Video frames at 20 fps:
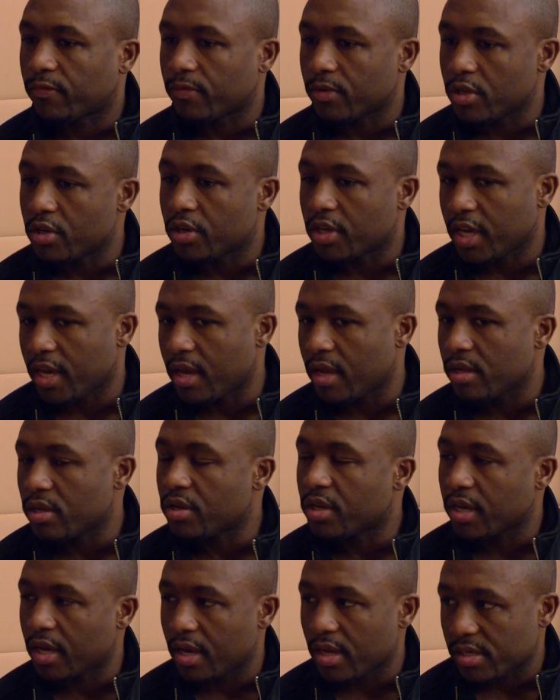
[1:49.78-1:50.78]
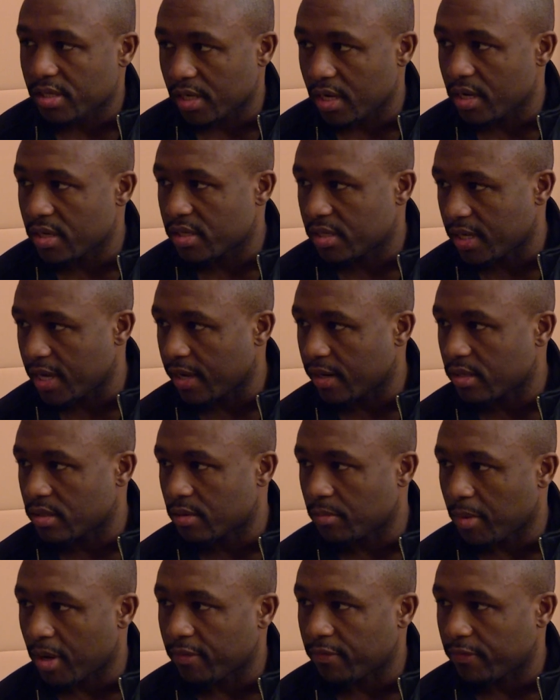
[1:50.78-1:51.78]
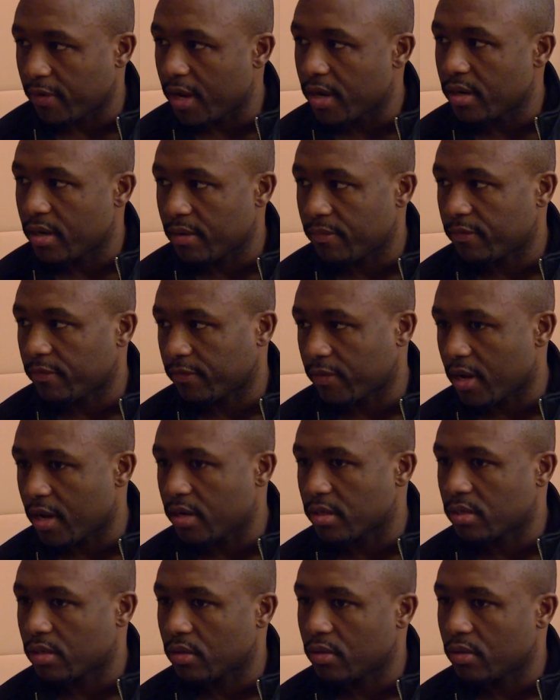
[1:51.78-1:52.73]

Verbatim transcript: you can you can change tactics about fighting different fighters.